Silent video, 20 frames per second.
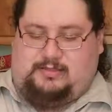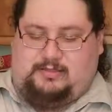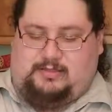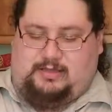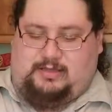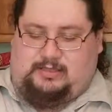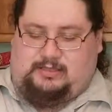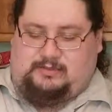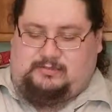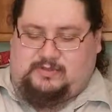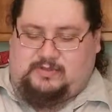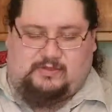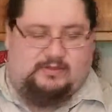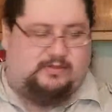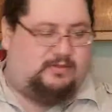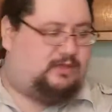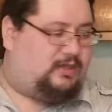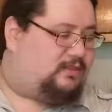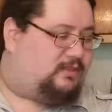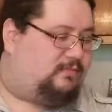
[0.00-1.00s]
Alright,
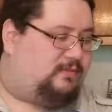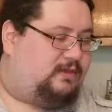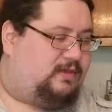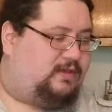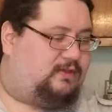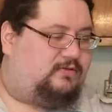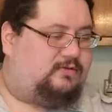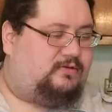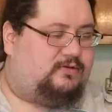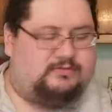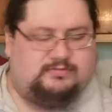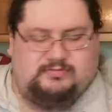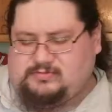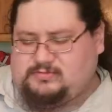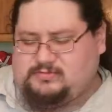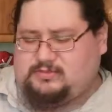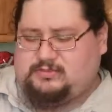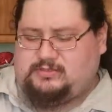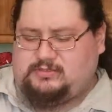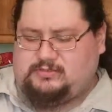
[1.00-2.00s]
so I got the manual.
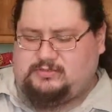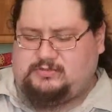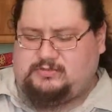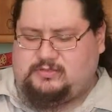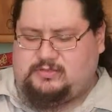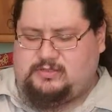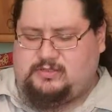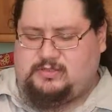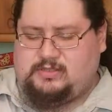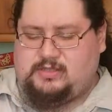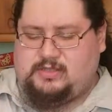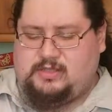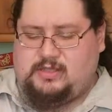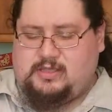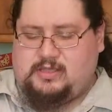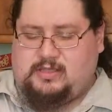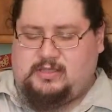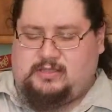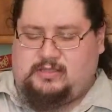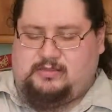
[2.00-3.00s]
We'll do
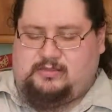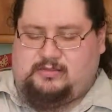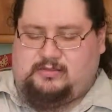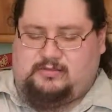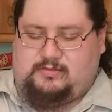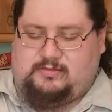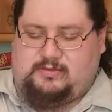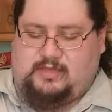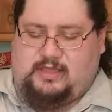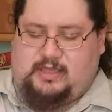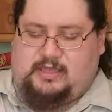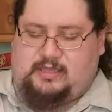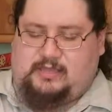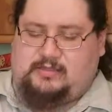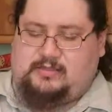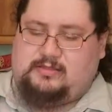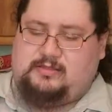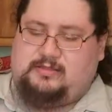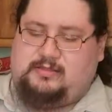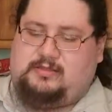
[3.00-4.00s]
we'll do
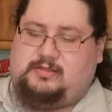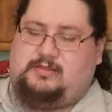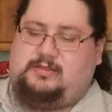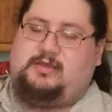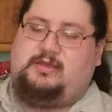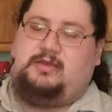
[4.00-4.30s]
that.